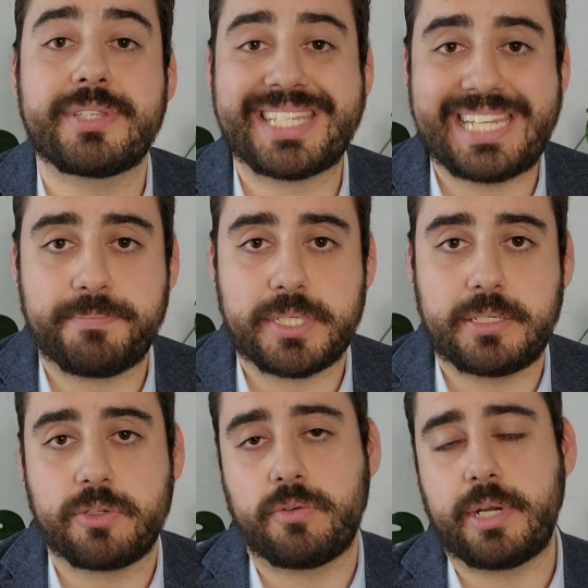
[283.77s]

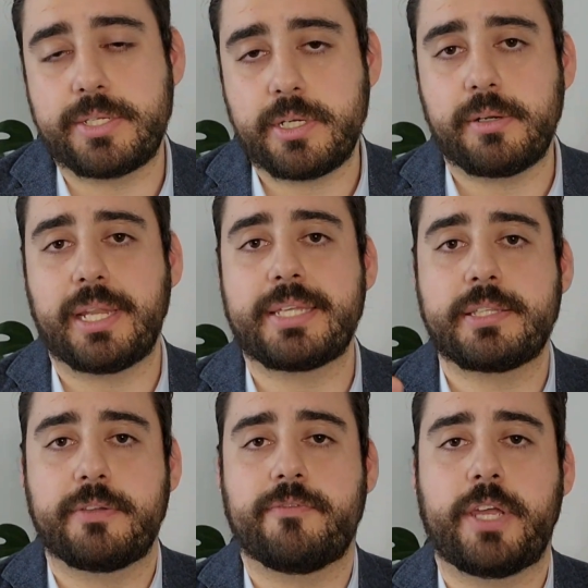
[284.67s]
sepsis, or a
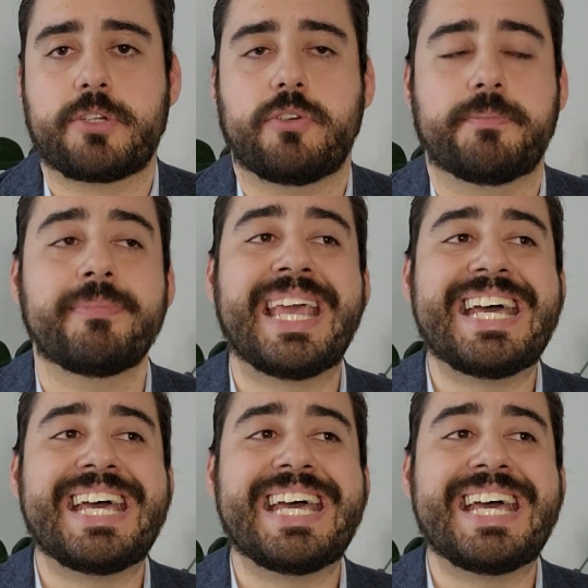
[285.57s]
generalized infection.